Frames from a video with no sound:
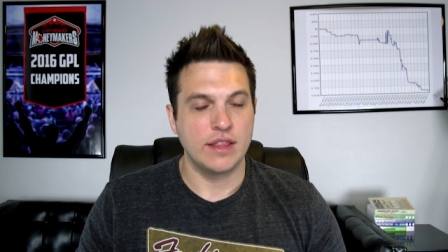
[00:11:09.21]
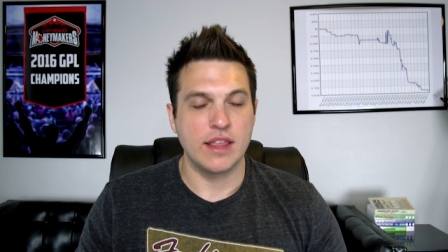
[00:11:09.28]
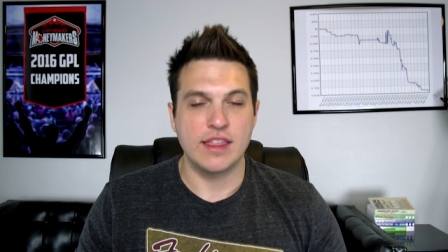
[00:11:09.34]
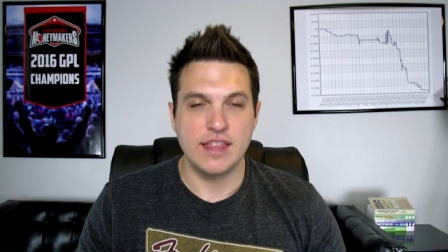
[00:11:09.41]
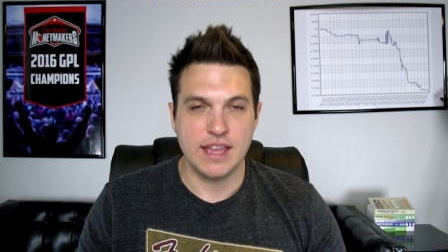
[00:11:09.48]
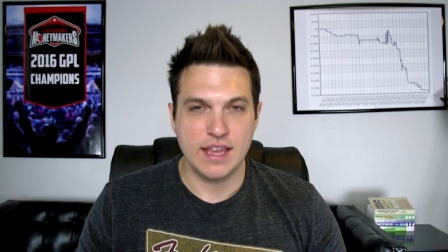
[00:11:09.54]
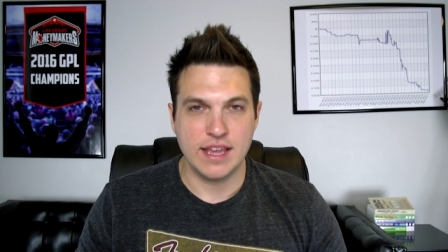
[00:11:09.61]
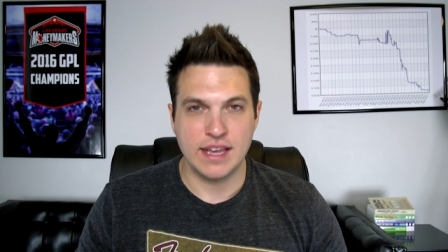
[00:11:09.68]
The
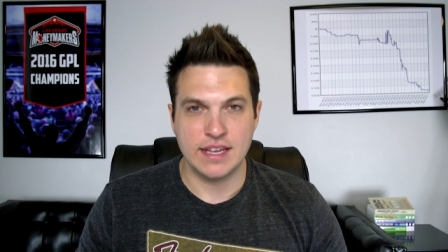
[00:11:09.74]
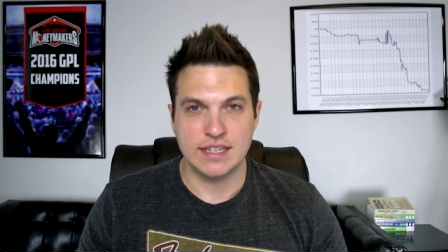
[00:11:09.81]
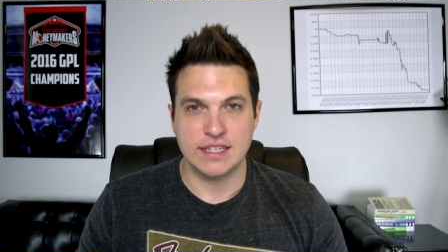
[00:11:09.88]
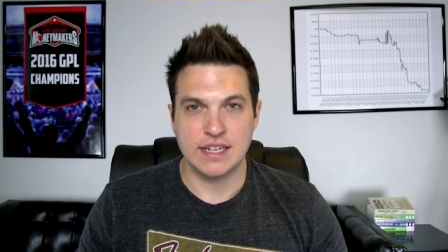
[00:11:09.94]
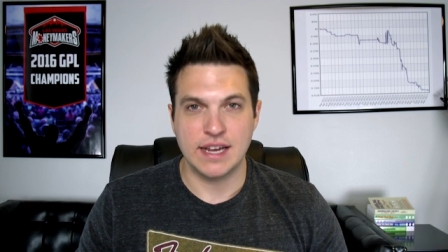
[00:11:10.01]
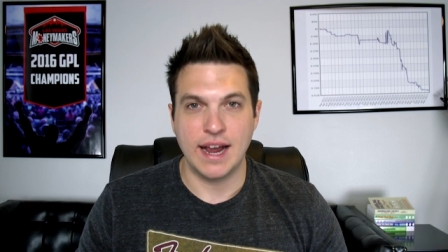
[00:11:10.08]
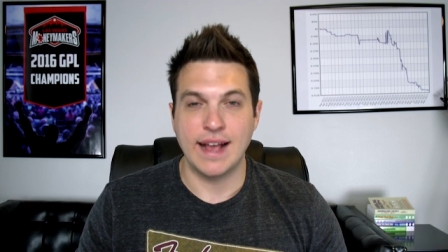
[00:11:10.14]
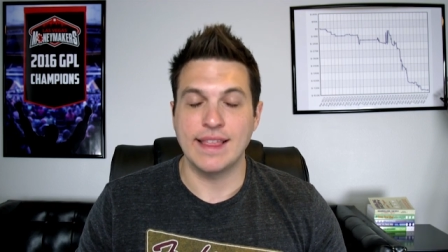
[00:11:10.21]
thing
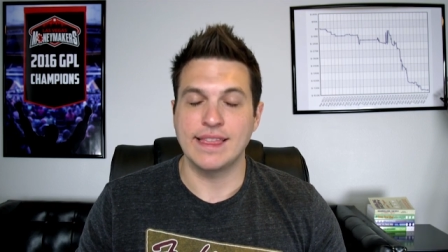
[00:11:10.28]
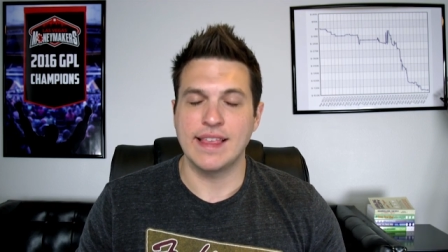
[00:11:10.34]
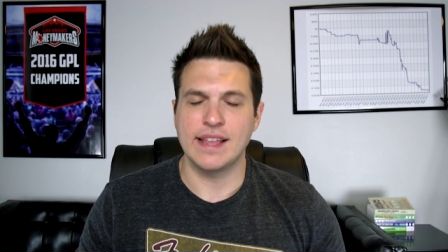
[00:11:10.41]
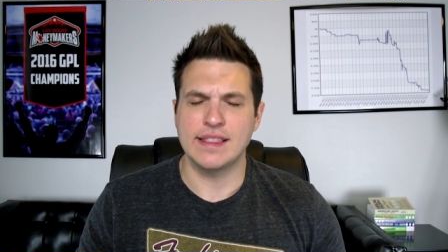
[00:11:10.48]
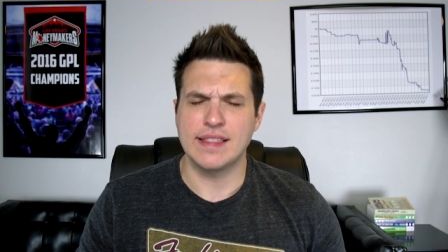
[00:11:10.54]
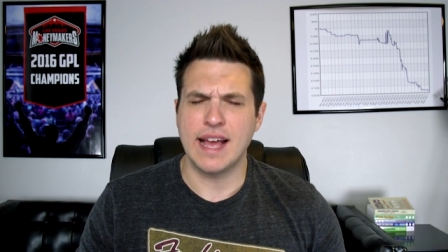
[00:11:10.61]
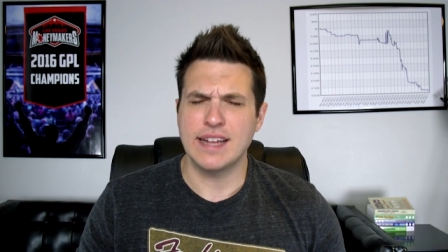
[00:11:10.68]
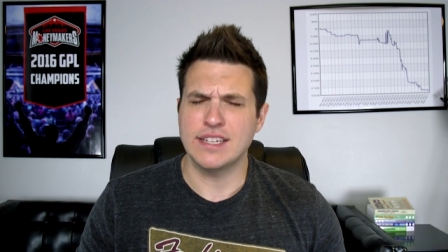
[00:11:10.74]
is,
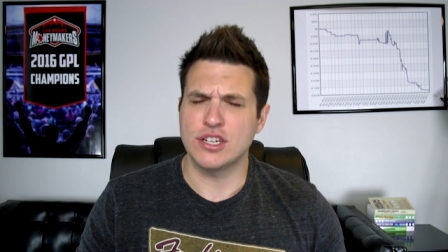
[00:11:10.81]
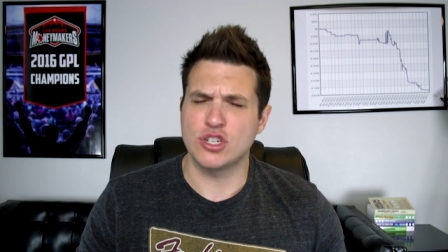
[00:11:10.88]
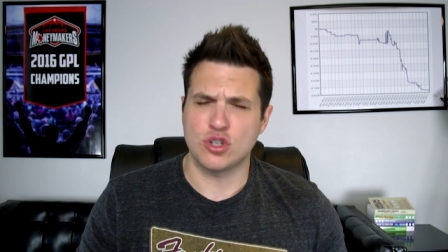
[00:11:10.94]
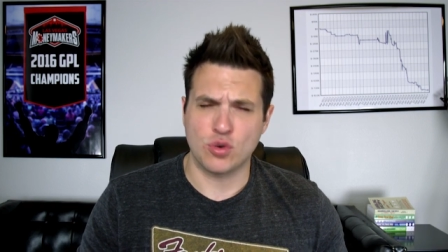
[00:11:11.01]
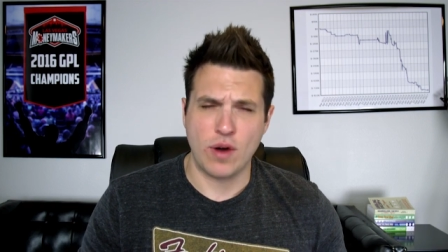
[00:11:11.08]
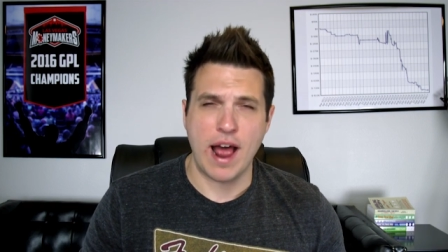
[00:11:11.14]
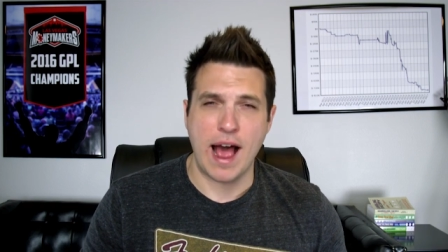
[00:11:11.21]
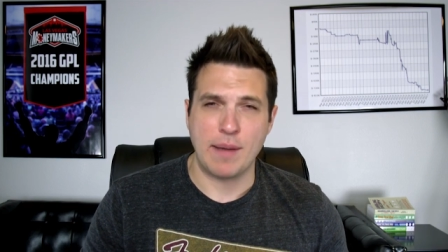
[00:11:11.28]
that's a
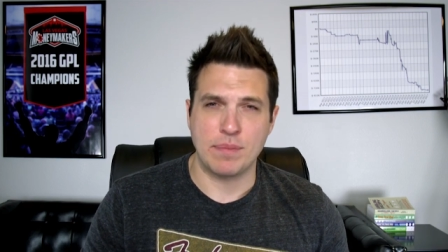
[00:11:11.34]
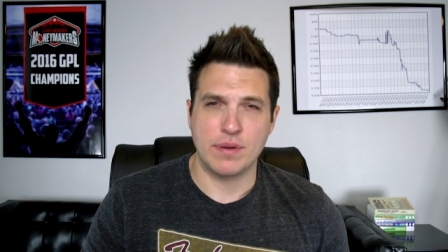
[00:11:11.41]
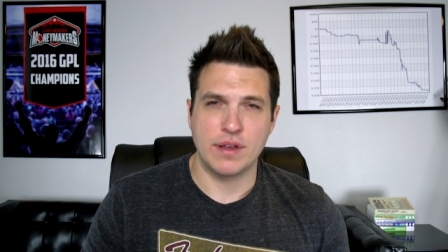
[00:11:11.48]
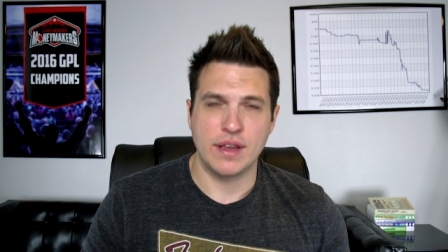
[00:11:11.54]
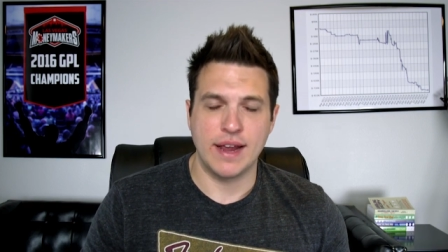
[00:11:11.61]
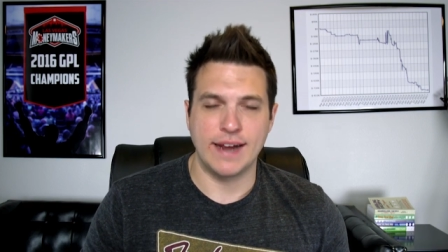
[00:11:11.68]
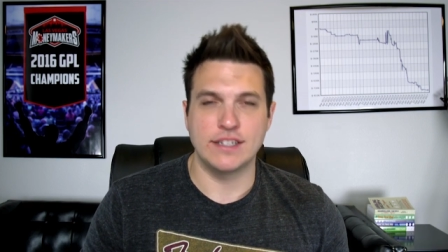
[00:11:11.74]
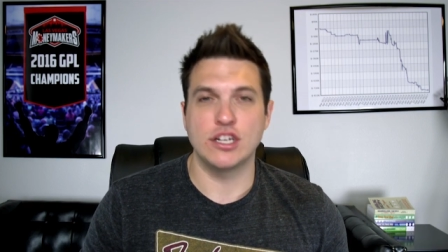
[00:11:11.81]
trap.
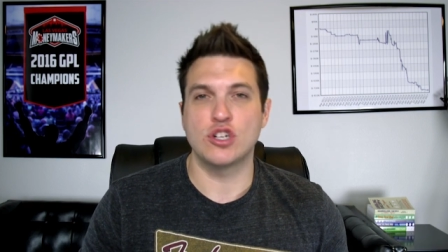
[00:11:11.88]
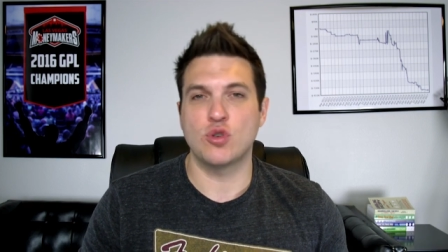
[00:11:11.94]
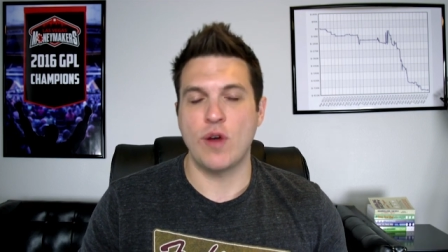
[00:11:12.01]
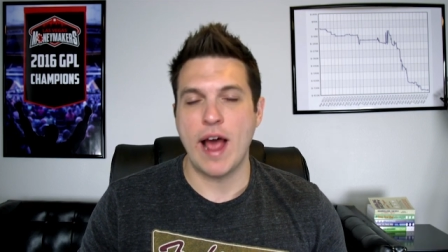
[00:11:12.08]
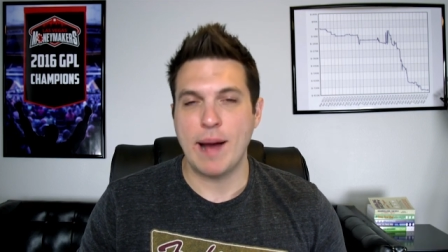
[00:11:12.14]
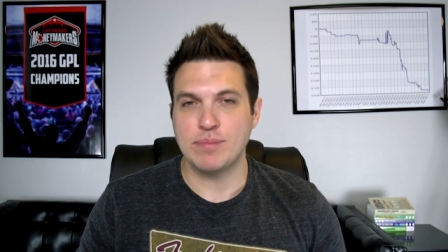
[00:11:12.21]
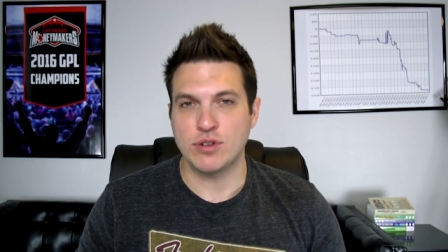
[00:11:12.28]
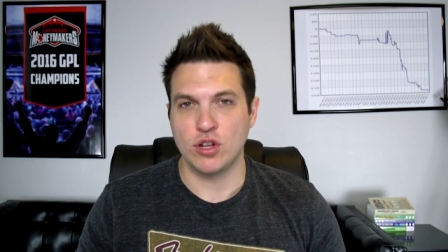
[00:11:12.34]
It's a
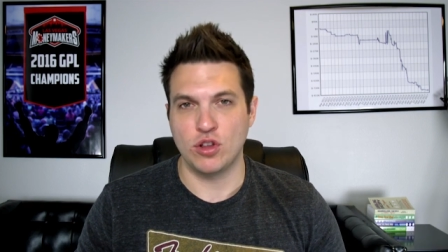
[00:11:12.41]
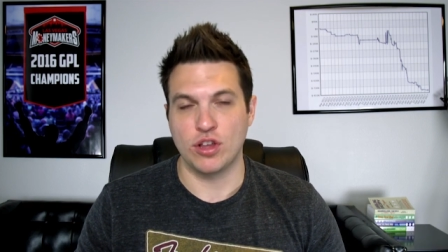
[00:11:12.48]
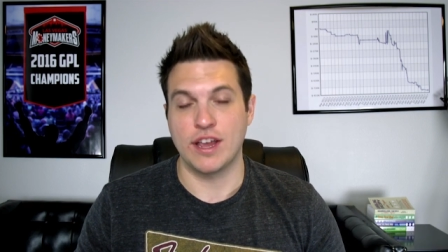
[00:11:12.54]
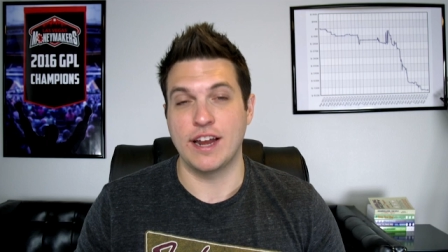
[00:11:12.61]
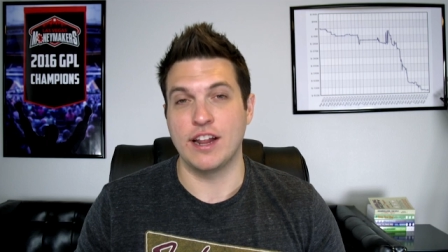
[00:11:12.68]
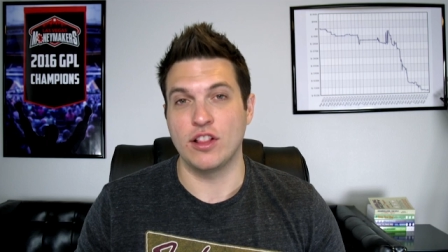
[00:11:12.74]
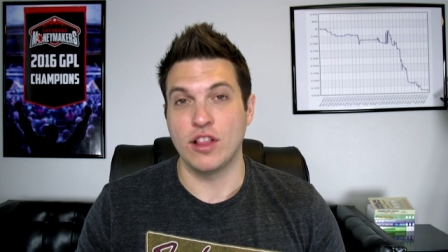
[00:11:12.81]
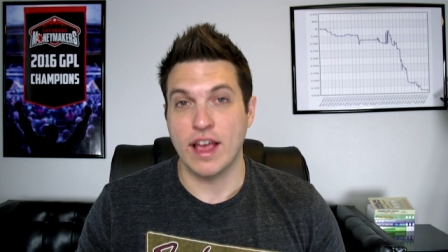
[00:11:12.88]
trap to
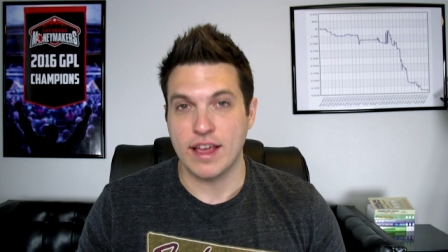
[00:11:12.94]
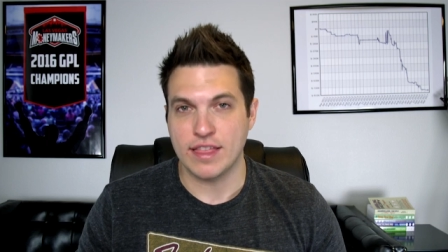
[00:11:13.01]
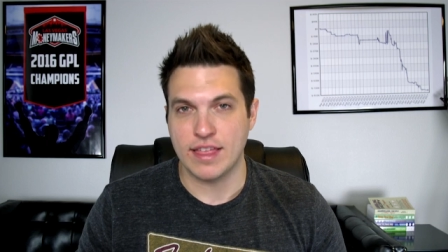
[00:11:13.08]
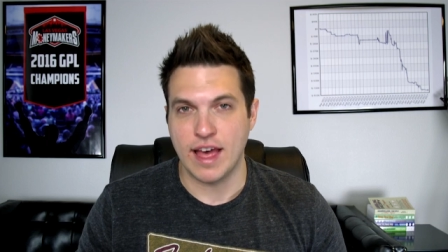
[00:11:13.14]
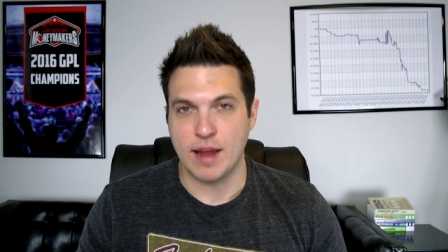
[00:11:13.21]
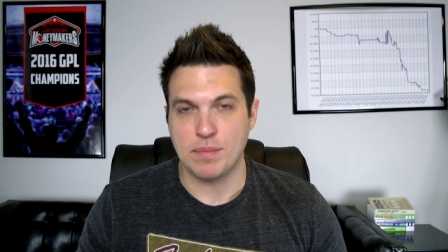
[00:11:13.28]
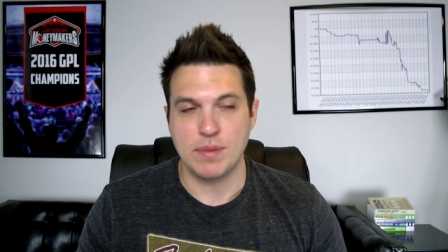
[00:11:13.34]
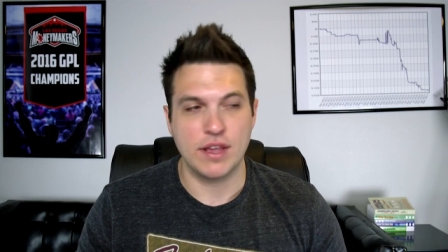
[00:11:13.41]
look at it like
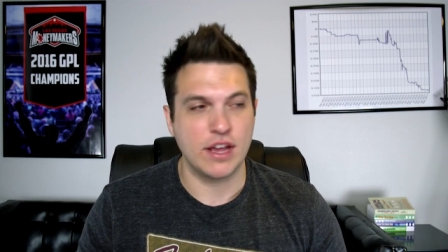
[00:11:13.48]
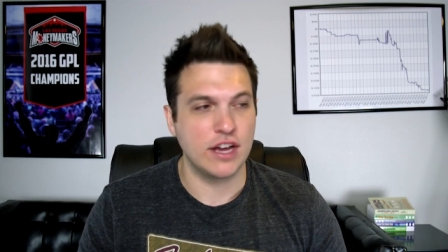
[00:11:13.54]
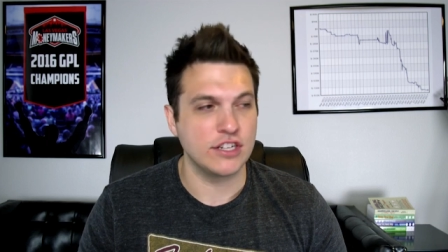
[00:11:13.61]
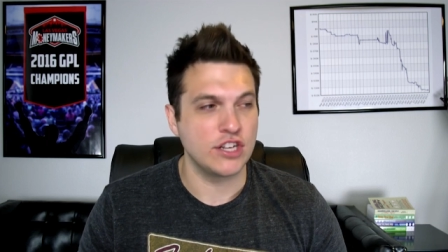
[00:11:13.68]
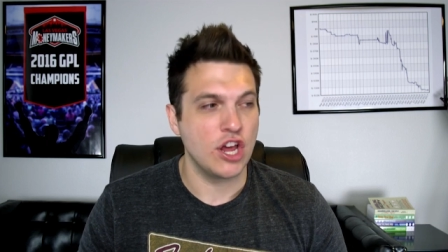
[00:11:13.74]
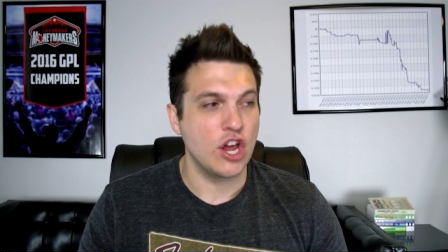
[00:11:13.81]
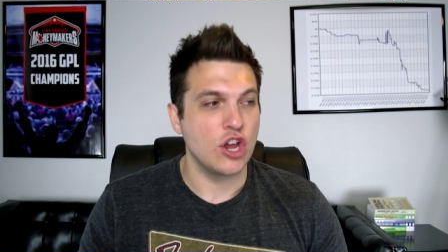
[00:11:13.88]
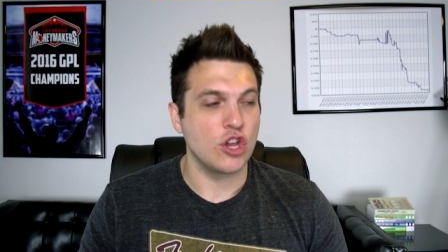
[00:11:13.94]
that because